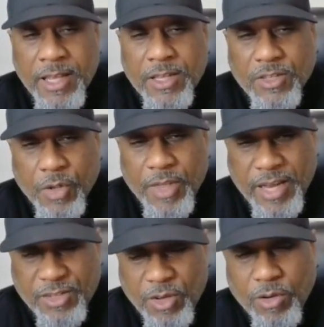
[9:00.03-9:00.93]
so
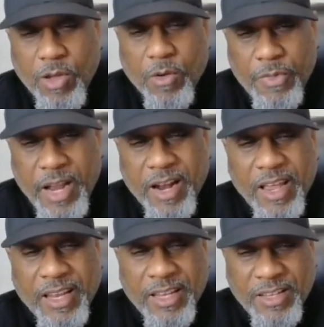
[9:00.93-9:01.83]
that it's no longer there
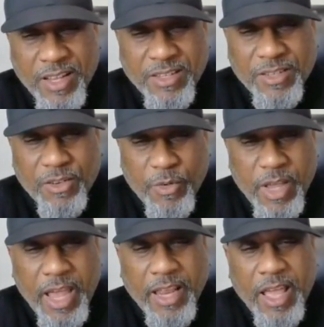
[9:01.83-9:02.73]
and it doesn't
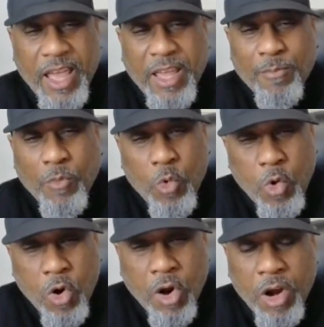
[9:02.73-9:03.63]
create a
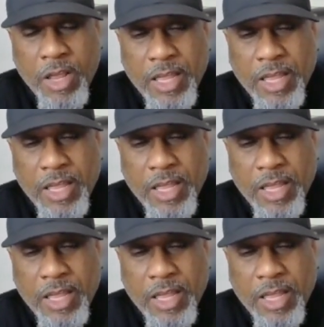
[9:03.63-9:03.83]
more